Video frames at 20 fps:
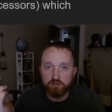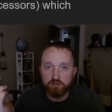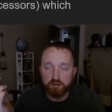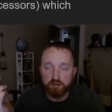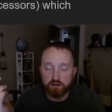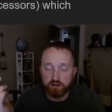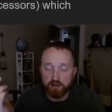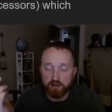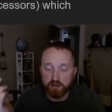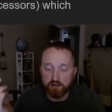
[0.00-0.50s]

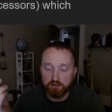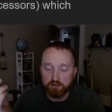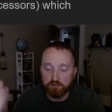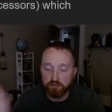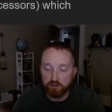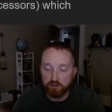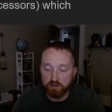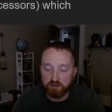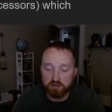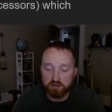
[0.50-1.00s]
All right? And
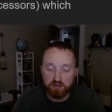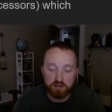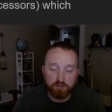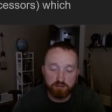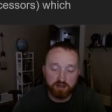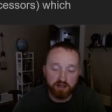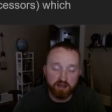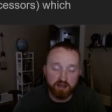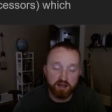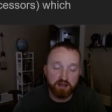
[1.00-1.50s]
we're going to talk
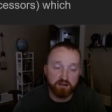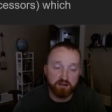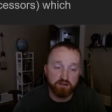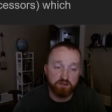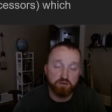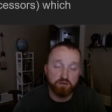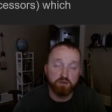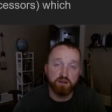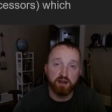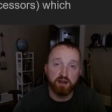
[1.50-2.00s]
about how to
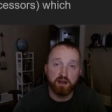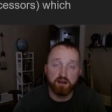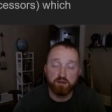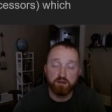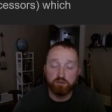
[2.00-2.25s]
do that.